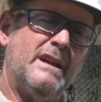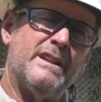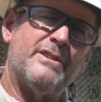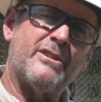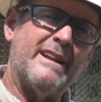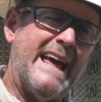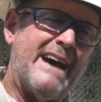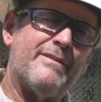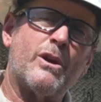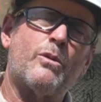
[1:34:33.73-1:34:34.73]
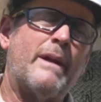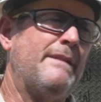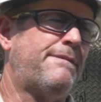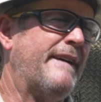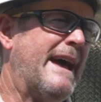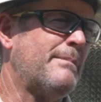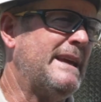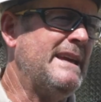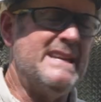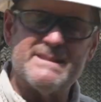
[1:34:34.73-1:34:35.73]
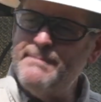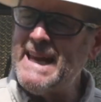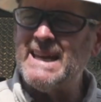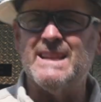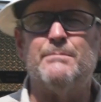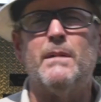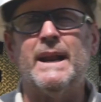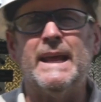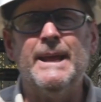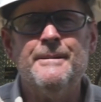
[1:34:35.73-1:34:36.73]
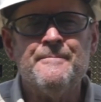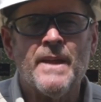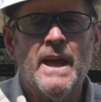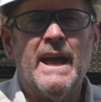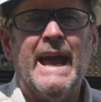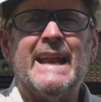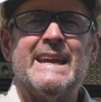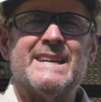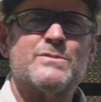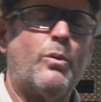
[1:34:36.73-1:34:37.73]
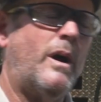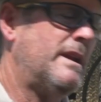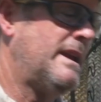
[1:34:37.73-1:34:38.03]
They're going to have a great family. He's making the money. And guess what?